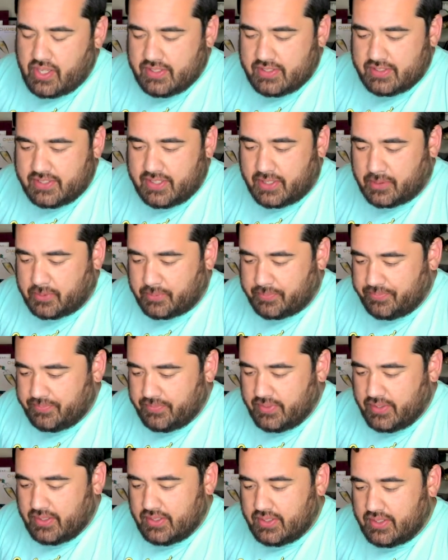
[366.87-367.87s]
So,
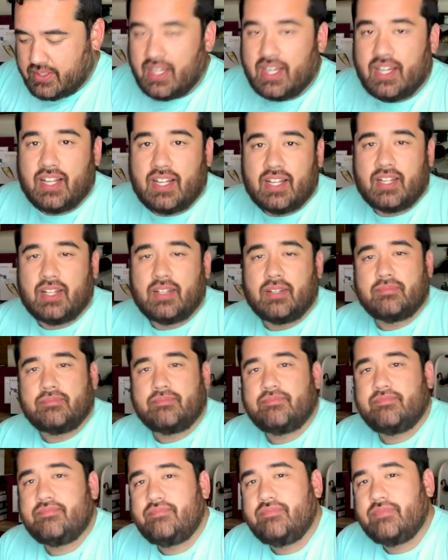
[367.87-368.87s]

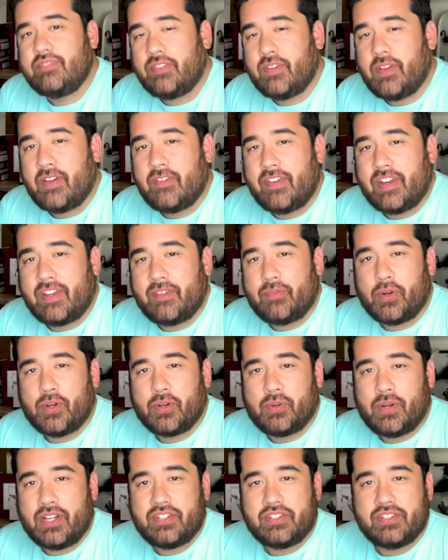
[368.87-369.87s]
if you have any more
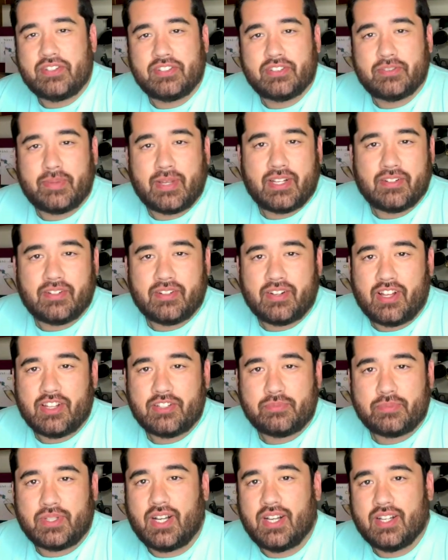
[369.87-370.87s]
questions about
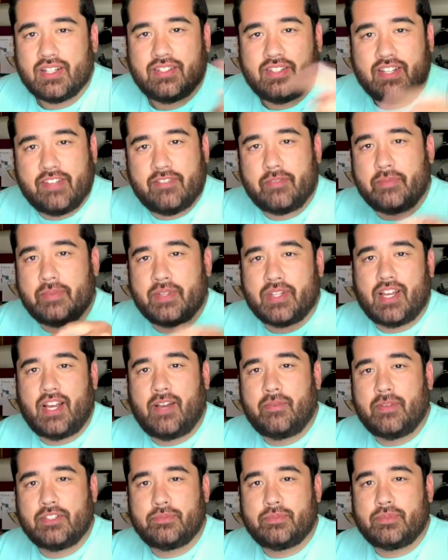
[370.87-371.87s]
Grenache Blanc, leave them in the
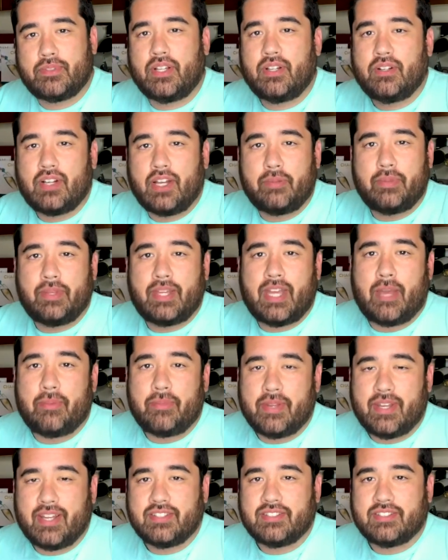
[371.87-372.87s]
comments below. I'd be
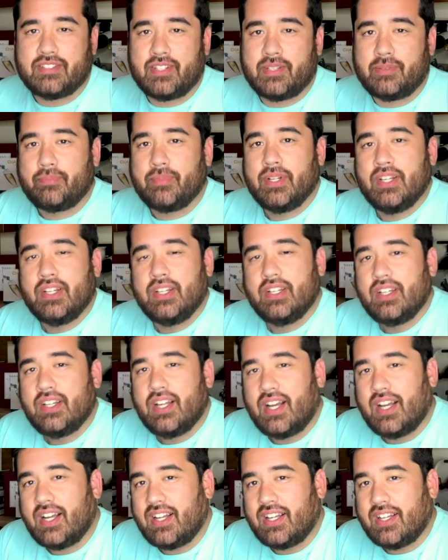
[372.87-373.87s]
happy to answer them.
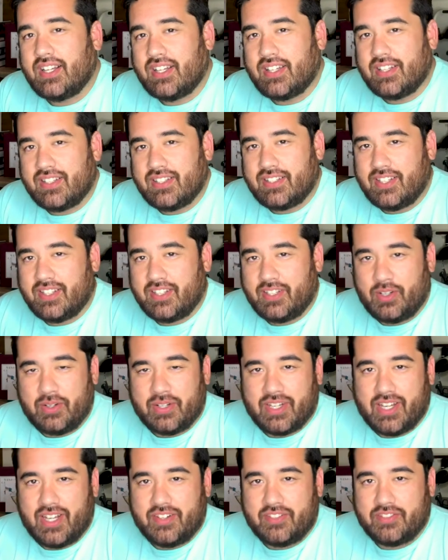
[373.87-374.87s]
I know
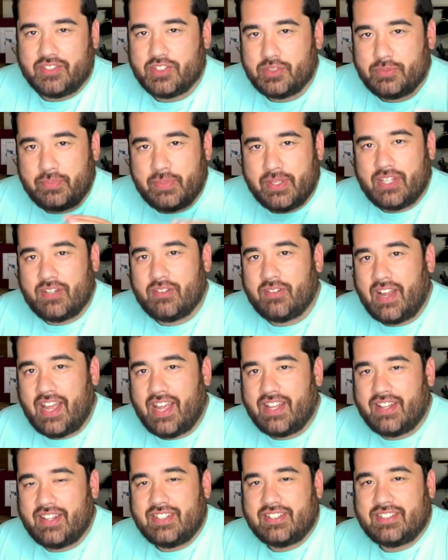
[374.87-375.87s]
I kind of speed
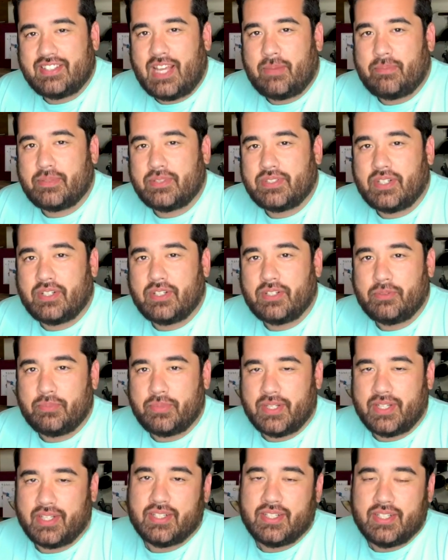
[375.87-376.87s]
ran this episode,
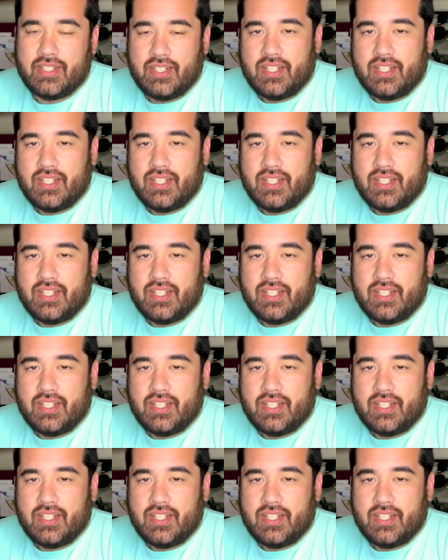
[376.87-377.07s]
but